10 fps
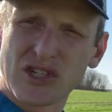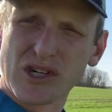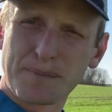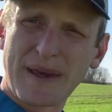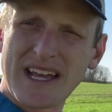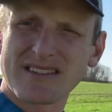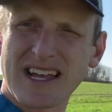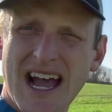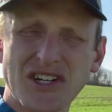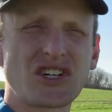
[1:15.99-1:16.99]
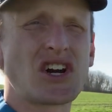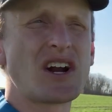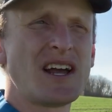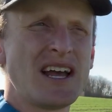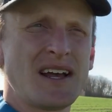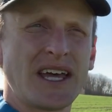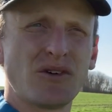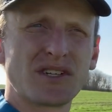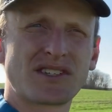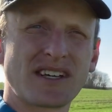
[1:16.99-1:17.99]
So it was peas last year. It
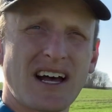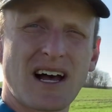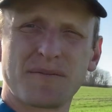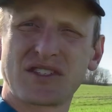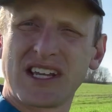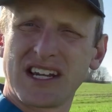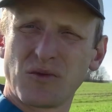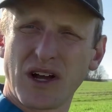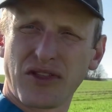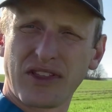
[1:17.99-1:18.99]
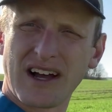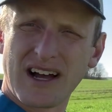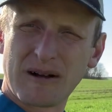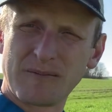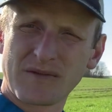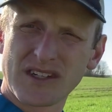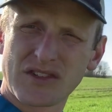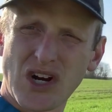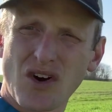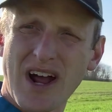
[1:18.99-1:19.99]
was seeded with
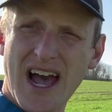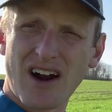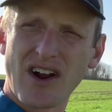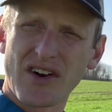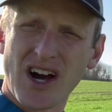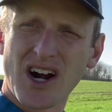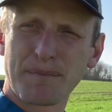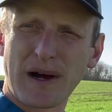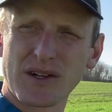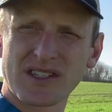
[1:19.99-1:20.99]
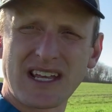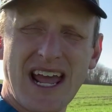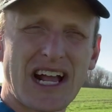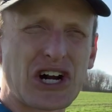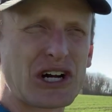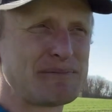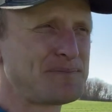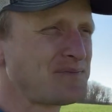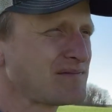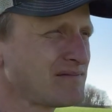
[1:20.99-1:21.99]
cereal rye around 100 pounds of the acre,
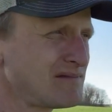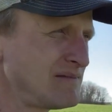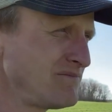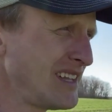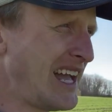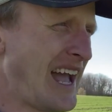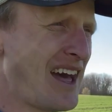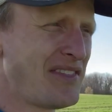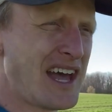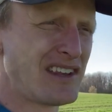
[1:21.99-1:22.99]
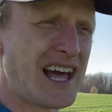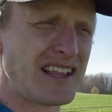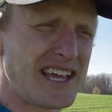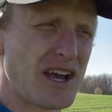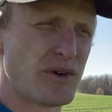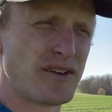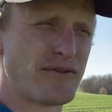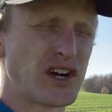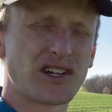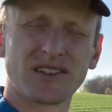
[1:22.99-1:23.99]
and then lightly hit with a
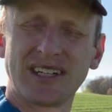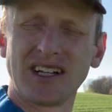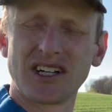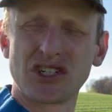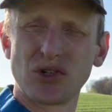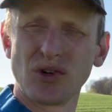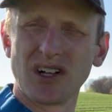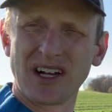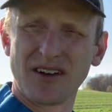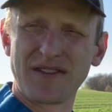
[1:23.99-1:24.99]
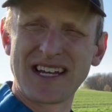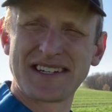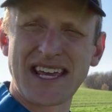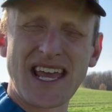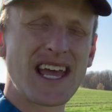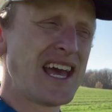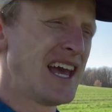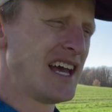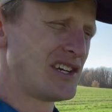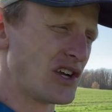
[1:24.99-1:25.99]
vertical tillage tool, a VT,
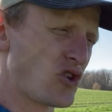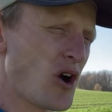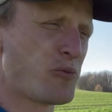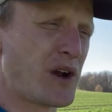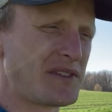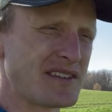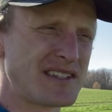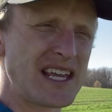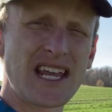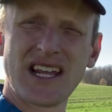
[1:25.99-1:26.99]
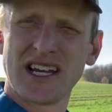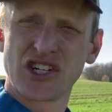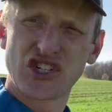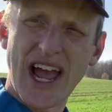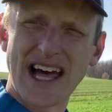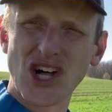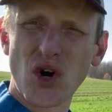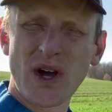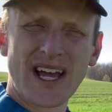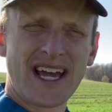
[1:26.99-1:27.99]
to incorporate the seed, shallow.